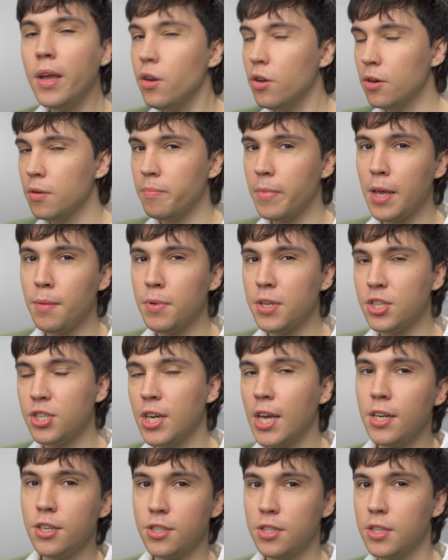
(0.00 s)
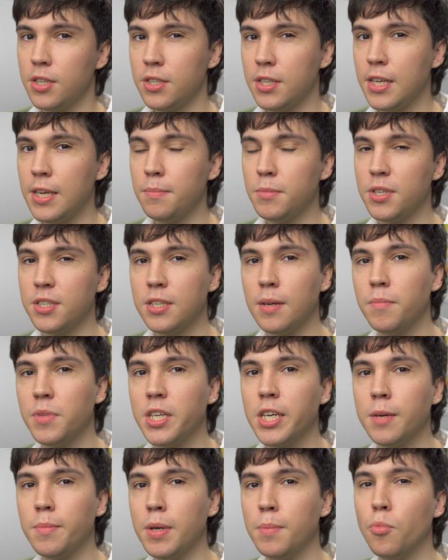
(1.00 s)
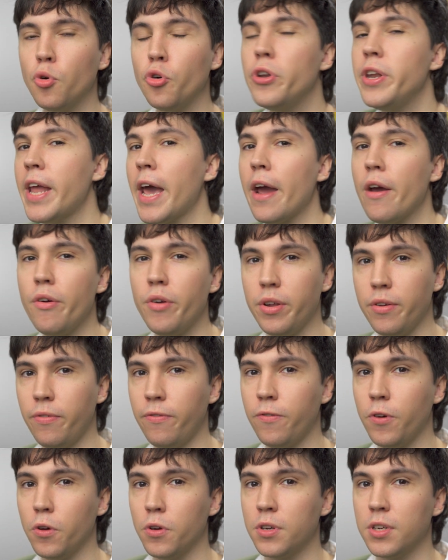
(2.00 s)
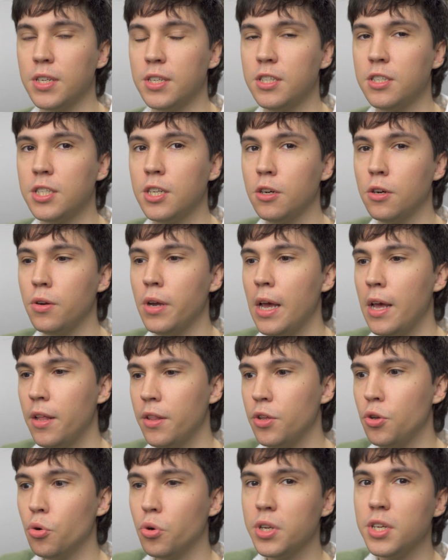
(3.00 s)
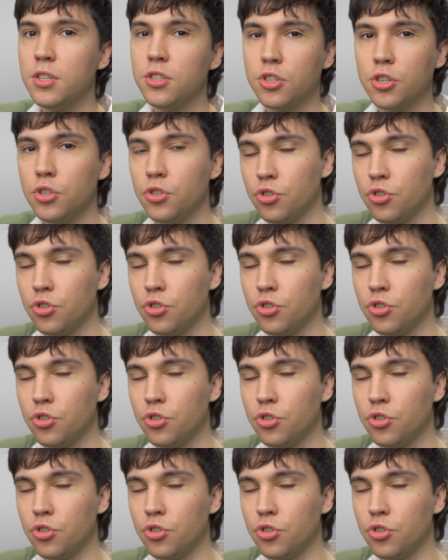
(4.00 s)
not maybe change the theme to something a bit more narrative focused so the audience can